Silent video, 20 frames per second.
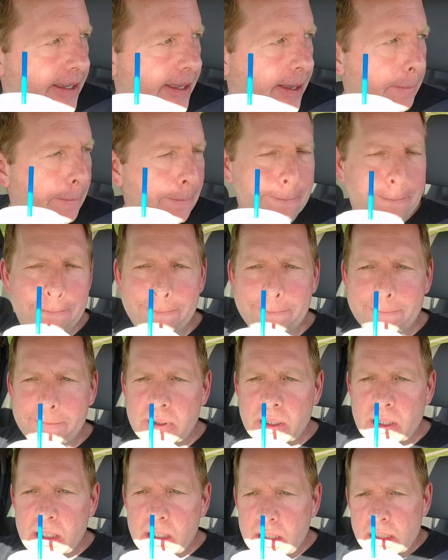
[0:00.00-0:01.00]
Yep.
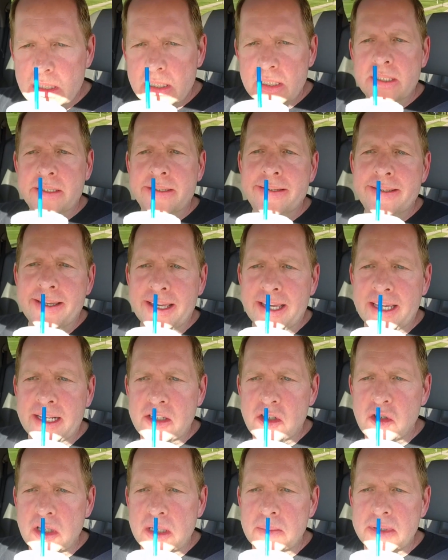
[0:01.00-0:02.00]

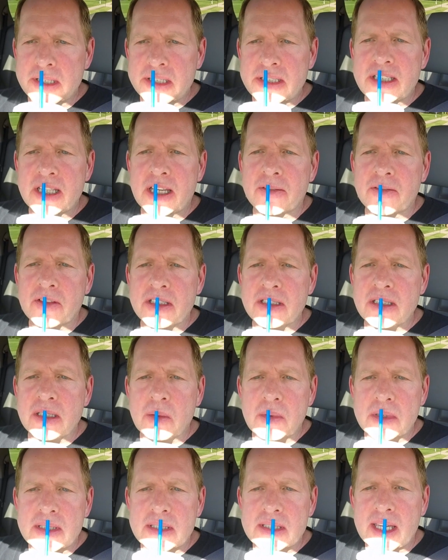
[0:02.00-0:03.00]
Had to treat myself because
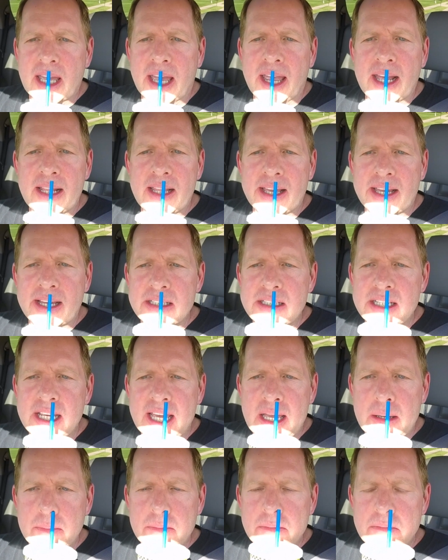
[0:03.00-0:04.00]
it was Skyline
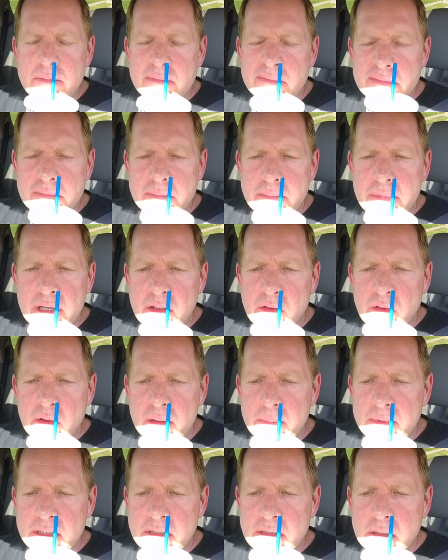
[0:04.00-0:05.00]
time about
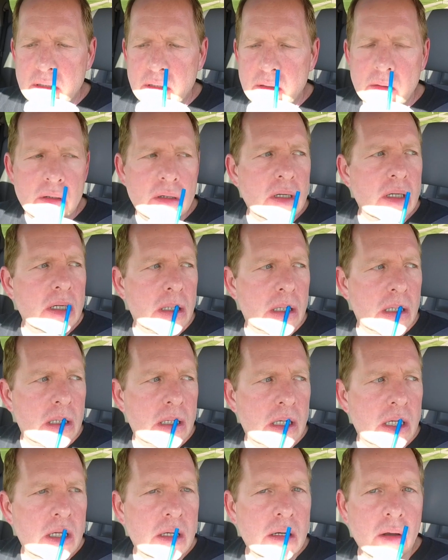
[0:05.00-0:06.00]
20 minutes ago.
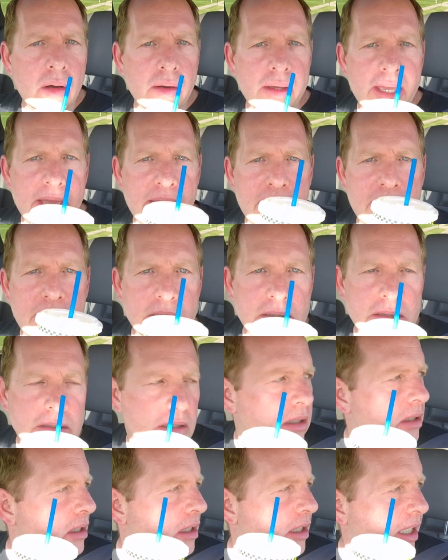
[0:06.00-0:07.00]
Oh, yeah.
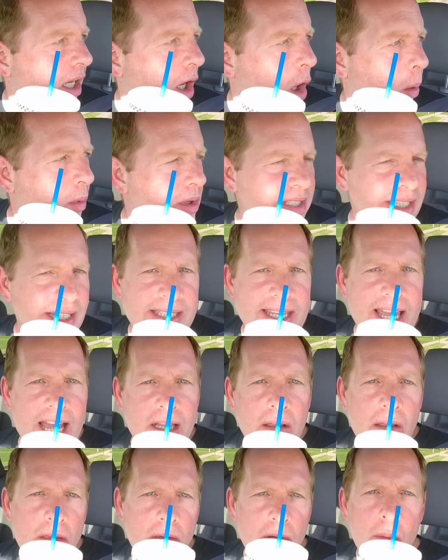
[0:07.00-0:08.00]
Almost
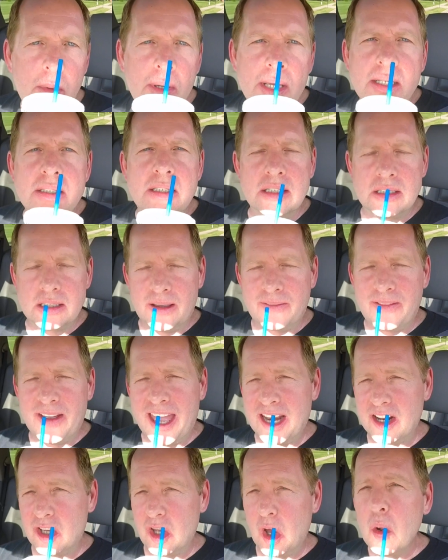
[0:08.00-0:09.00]
exactly 3 weeks since I've
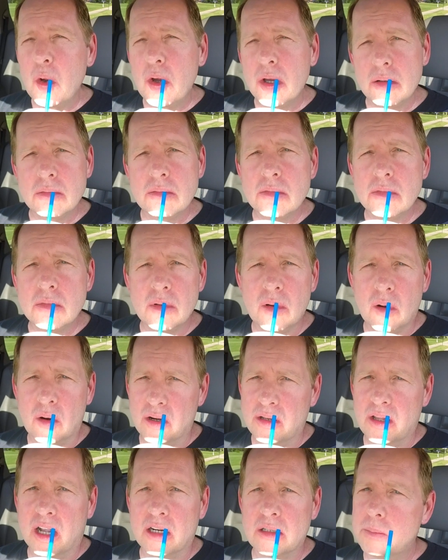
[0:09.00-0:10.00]
had a Coke
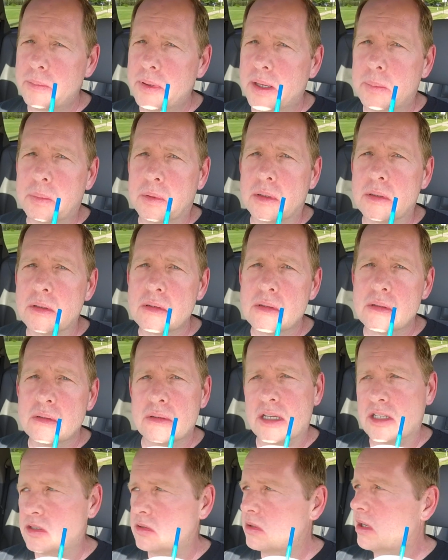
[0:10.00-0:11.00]
or a Dr. Pepper.
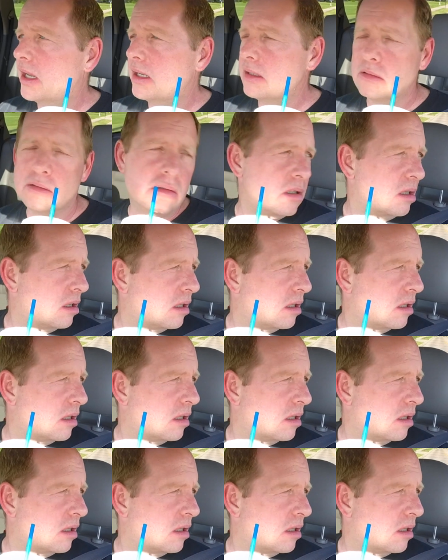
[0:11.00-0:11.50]
That's right.